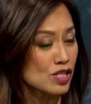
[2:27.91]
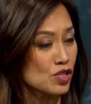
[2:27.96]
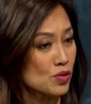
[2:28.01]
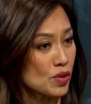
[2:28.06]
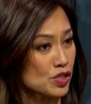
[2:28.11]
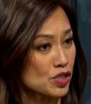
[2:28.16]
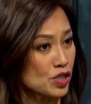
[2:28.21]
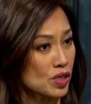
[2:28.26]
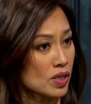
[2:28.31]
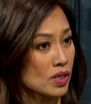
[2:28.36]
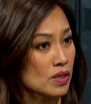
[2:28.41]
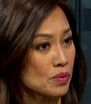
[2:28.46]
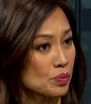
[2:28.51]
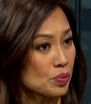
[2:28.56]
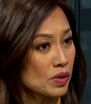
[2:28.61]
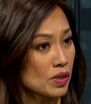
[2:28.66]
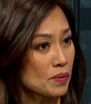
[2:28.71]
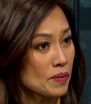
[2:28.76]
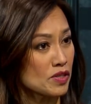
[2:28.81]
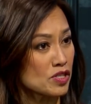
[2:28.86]
structure going to
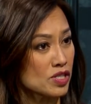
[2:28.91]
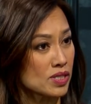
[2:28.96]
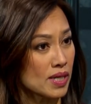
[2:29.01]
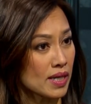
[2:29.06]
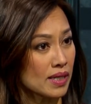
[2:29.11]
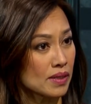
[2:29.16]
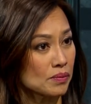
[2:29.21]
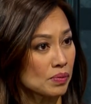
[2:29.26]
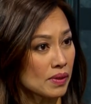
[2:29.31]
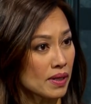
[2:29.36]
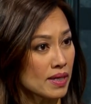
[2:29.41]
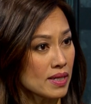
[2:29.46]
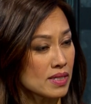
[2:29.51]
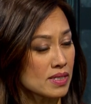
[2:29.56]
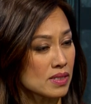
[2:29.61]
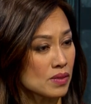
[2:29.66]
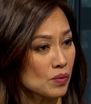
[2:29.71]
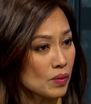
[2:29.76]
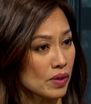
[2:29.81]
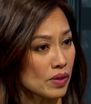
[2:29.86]
pretty much stay in
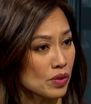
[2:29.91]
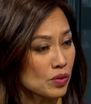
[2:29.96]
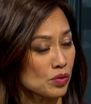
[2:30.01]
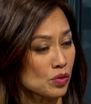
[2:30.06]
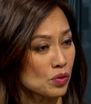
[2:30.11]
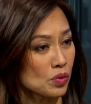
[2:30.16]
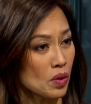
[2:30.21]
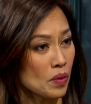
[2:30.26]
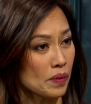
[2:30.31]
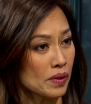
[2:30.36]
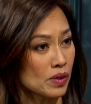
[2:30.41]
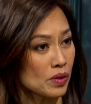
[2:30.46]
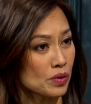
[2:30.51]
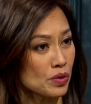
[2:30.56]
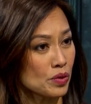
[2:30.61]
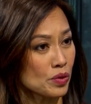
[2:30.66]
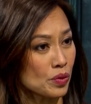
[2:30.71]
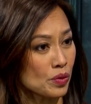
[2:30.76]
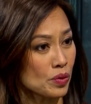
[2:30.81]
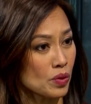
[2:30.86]
place when you're growing,
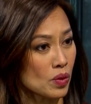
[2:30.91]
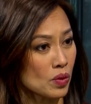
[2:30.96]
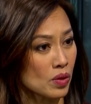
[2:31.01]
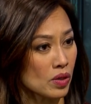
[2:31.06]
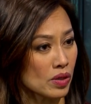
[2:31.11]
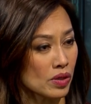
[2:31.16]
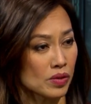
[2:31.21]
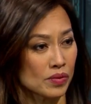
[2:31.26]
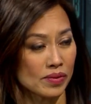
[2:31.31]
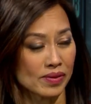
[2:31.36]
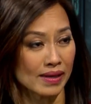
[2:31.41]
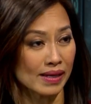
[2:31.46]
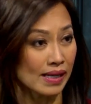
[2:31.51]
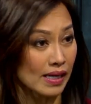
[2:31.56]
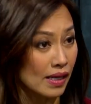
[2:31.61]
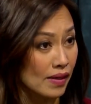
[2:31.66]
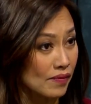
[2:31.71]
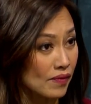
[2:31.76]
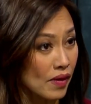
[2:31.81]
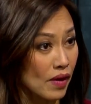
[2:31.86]
or, or, are you
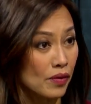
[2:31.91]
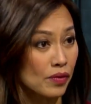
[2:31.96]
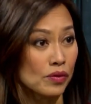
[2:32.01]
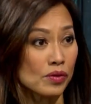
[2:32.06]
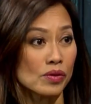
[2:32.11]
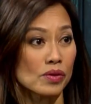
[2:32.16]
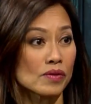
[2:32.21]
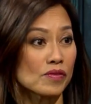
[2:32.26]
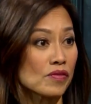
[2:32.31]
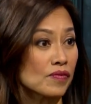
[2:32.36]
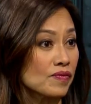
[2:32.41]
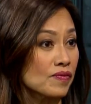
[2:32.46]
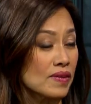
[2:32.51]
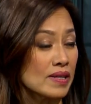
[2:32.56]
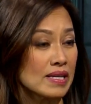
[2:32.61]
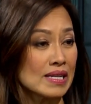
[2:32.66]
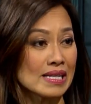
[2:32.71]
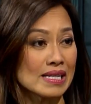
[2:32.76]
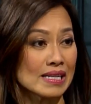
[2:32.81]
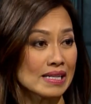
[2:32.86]
thinking of other
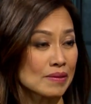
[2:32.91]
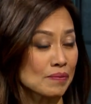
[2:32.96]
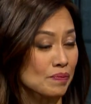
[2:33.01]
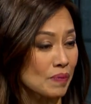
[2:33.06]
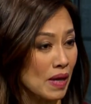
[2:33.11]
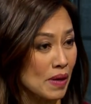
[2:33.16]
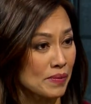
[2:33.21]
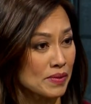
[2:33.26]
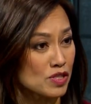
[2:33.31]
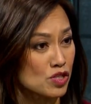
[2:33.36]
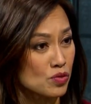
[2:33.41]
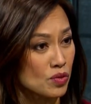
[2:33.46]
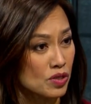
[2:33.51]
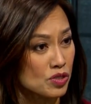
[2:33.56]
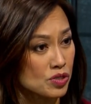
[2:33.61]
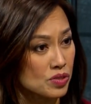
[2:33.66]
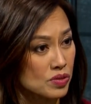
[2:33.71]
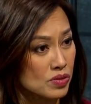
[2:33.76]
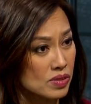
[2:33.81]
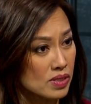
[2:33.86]
fee and payment
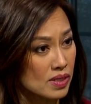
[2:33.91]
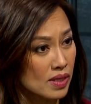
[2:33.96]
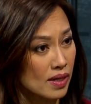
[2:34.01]
structures?